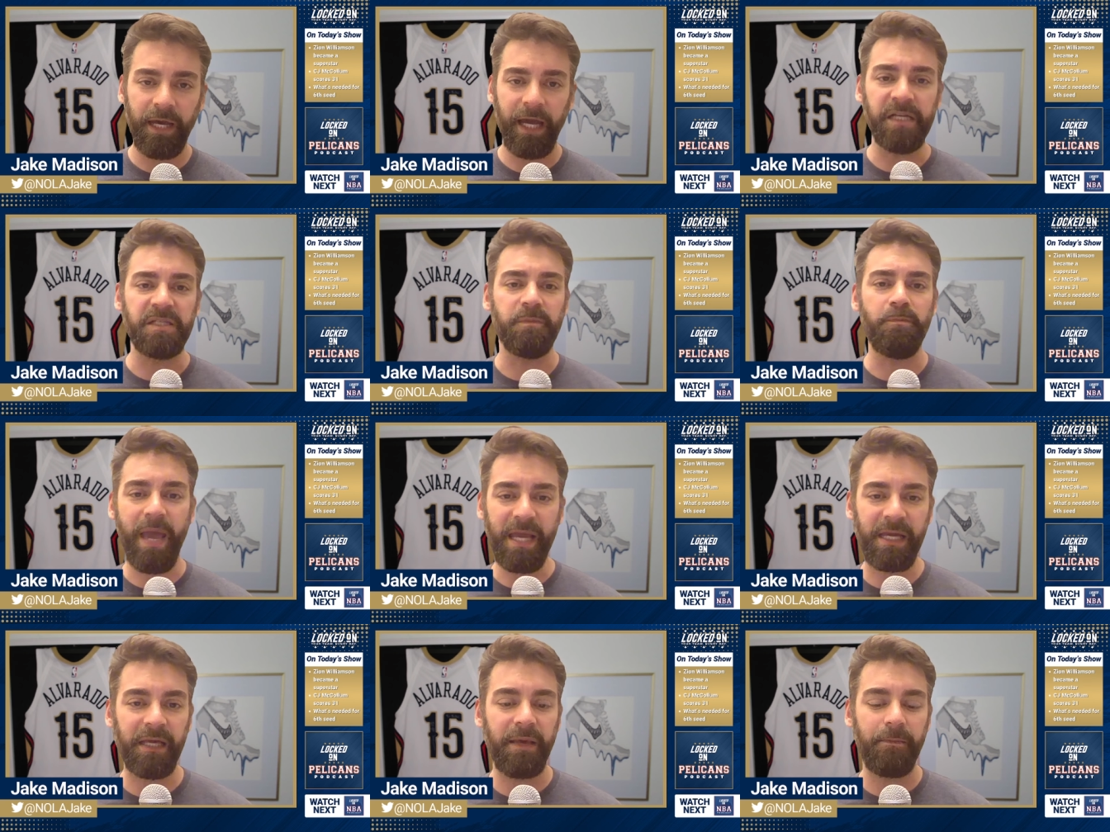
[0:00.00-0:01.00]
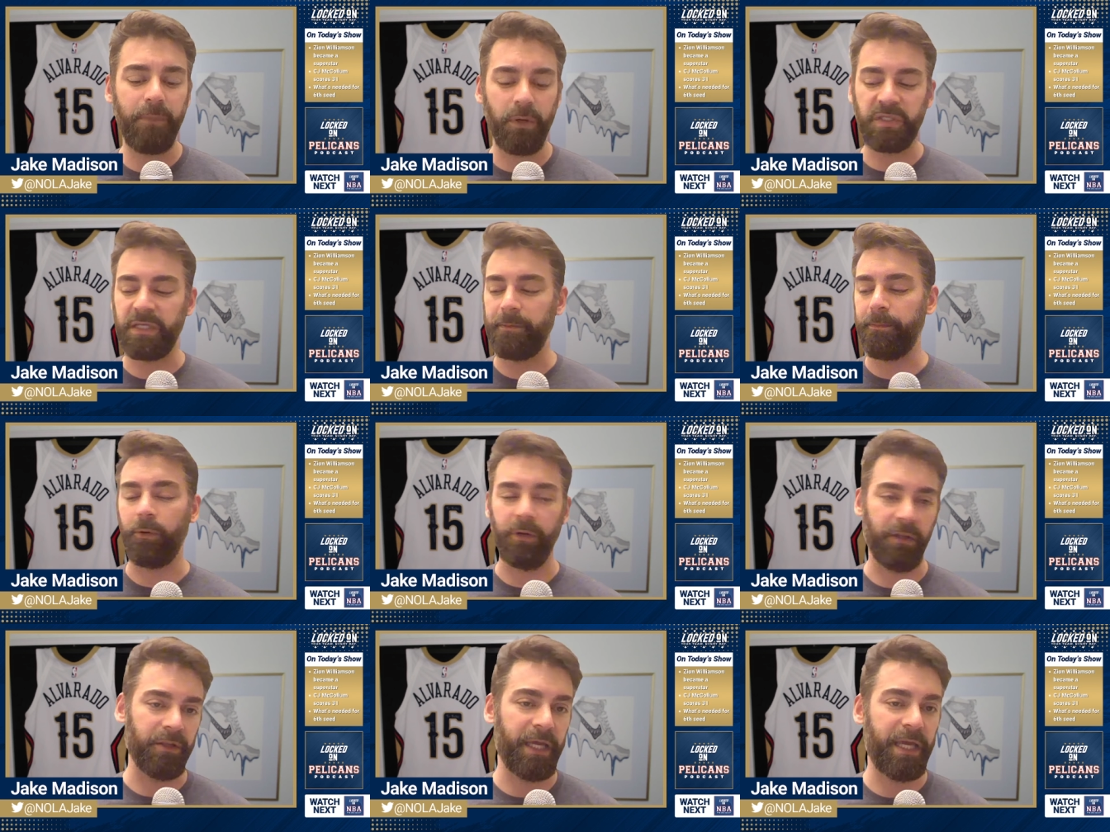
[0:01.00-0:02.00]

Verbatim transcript: and he's making them most importantly.